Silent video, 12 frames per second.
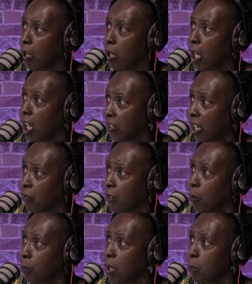As African
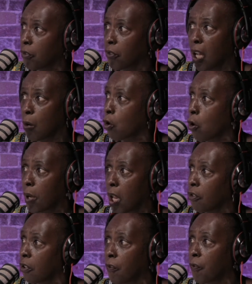people, now we're coming out of the
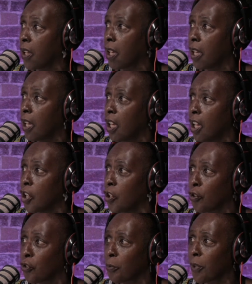fear. You know,
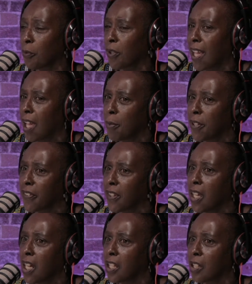sometimes when they get a bit
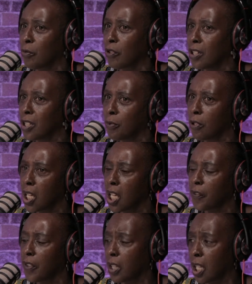scared and blah, blah, they have to,
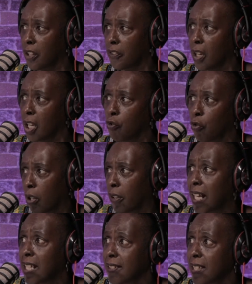like you say, draw on the
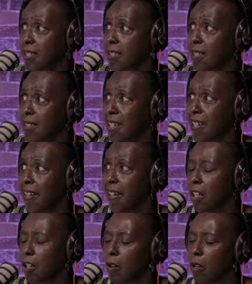ancestors and
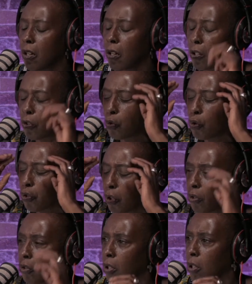go, oh, 2 sons,
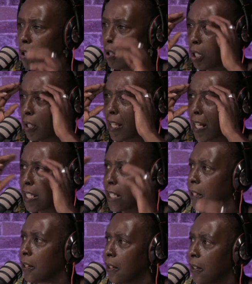nanny,
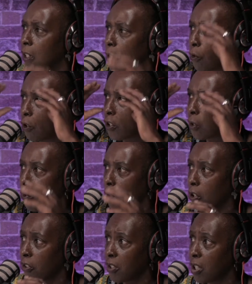blah, blah, blah.
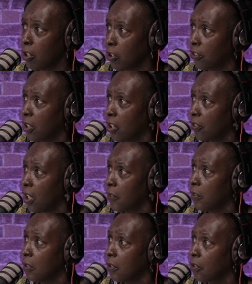See it on a serious level.
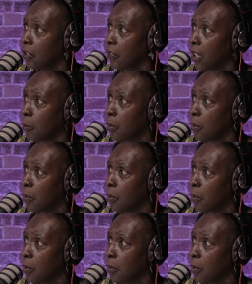You understand me?